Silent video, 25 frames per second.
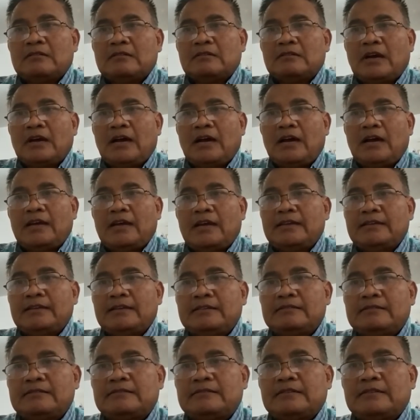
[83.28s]

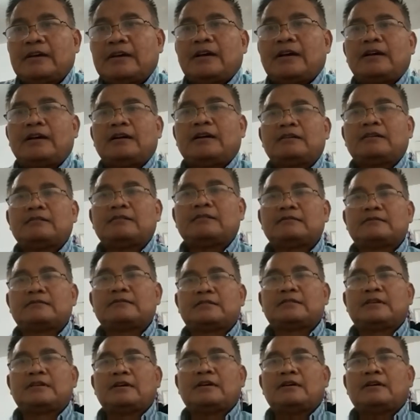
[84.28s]
I tell
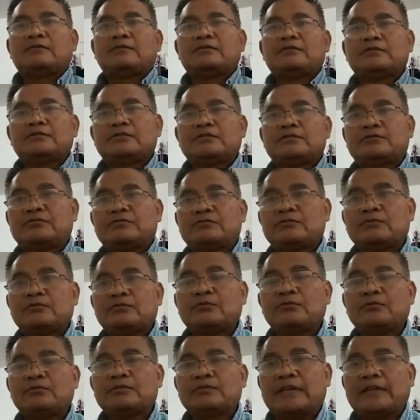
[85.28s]
it's
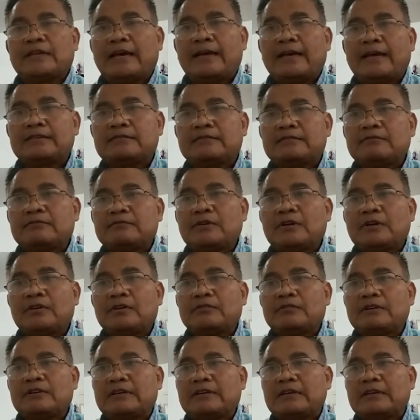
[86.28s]
true that
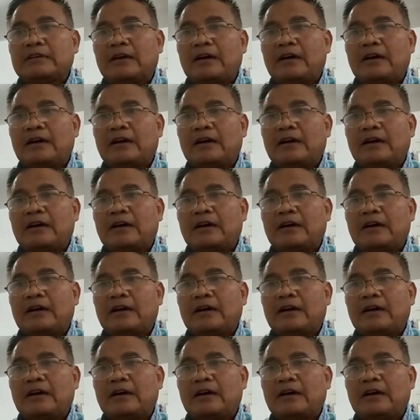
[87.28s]
will